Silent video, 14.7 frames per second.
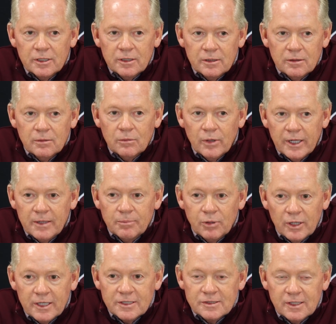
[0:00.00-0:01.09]
and the way he
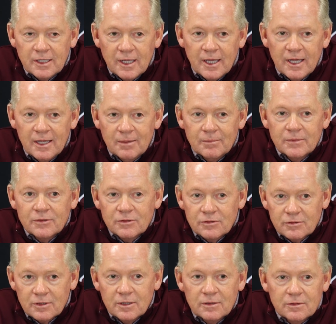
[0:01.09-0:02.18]
plays the game
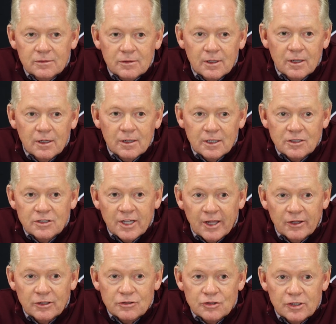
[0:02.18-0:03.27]
is
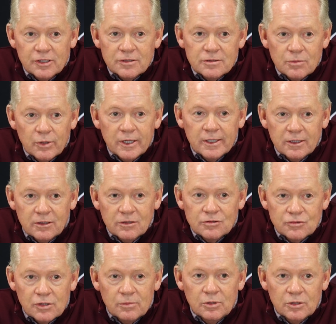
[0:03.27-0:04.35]
intelligence, the way he can
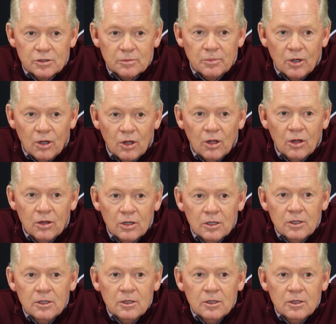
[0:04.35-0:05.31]
distribute the ball.